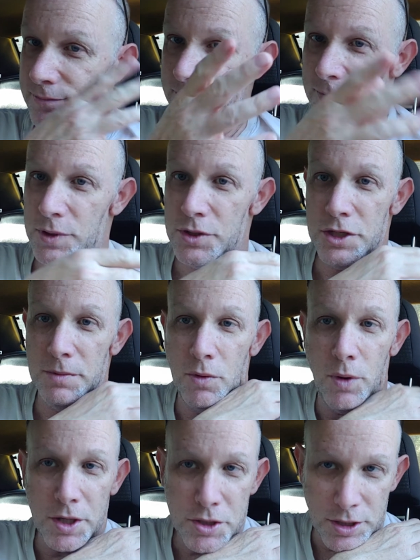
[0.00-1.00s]
there's some
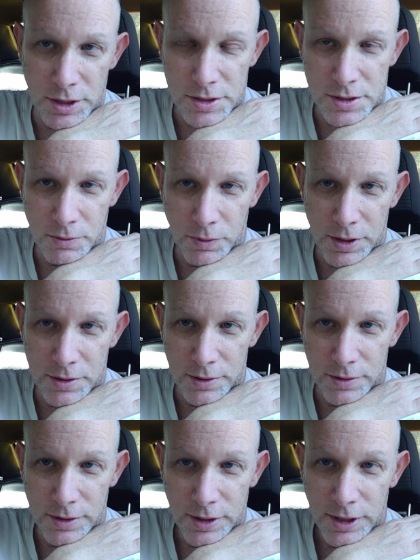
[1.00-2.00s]
question as to
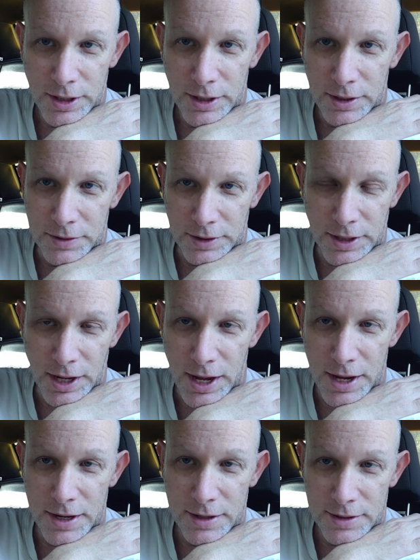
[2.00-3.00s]
whether the
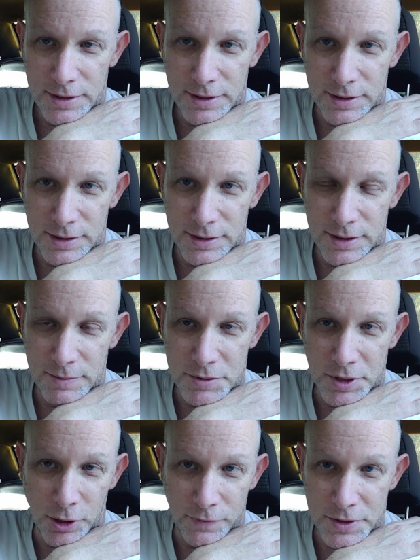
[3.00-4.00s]
guy uh,
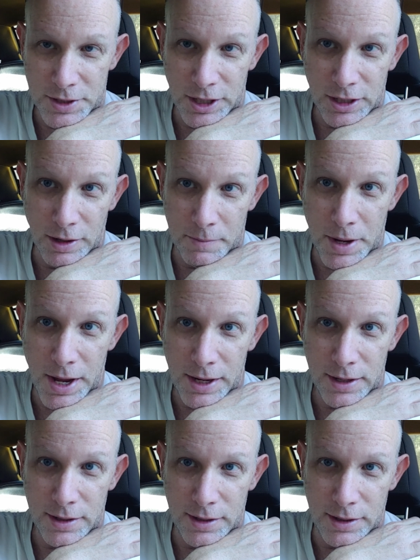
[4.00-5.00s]
himself is going to come
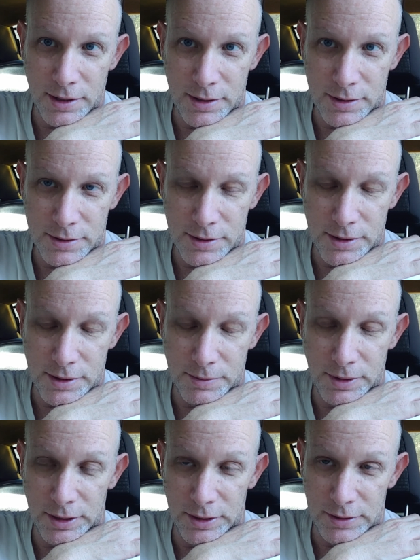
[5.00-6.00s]
back uh, uh,
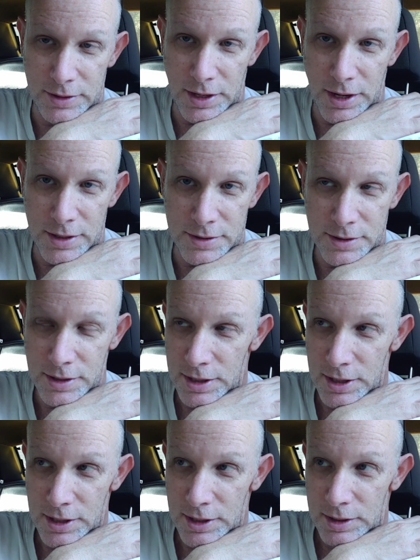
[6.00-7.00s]
in the end,
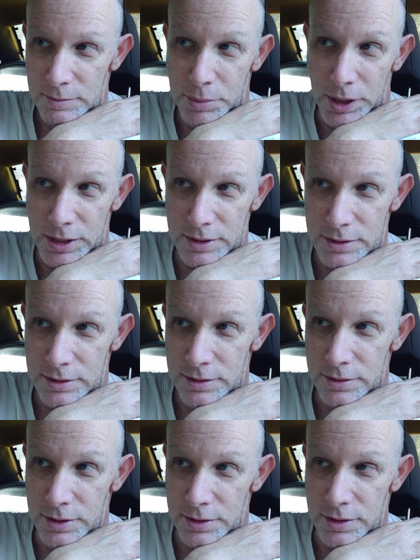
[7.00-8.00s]
but
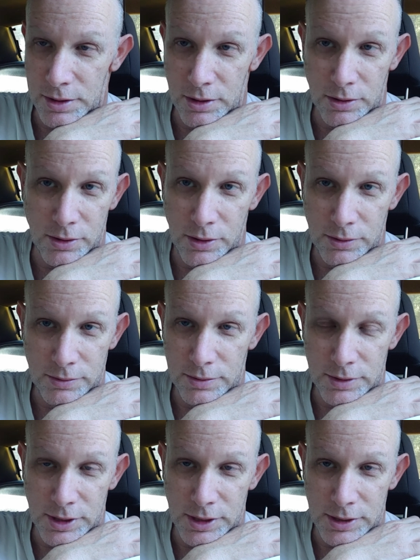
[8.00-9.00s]
the the girl
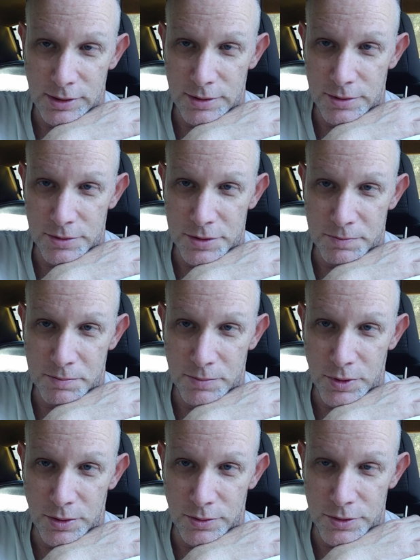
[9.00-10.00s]
uh, who's
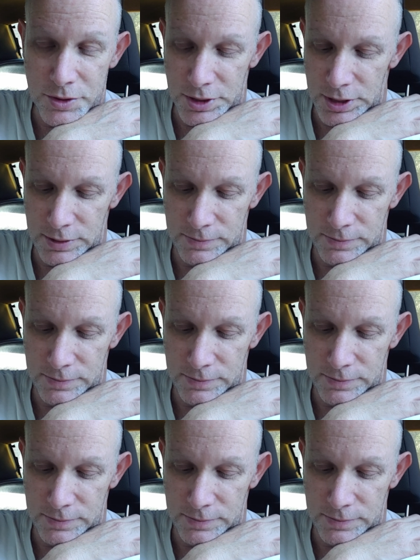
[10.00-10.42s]
who's